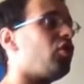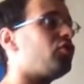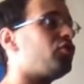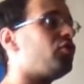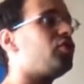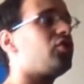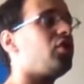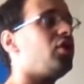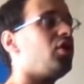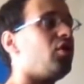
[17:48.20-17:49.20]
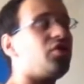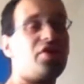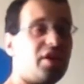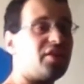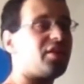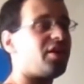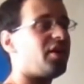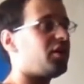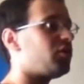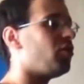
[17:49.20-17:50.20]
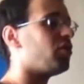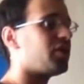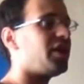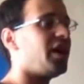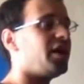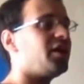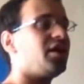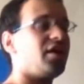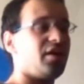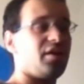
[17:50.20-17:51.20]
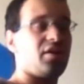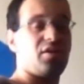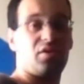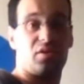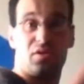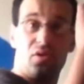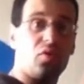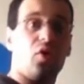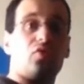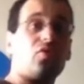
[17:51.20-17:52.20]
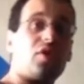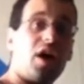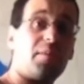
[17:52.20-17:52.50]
You can drink as long as you don't do it on the internet, you're okay.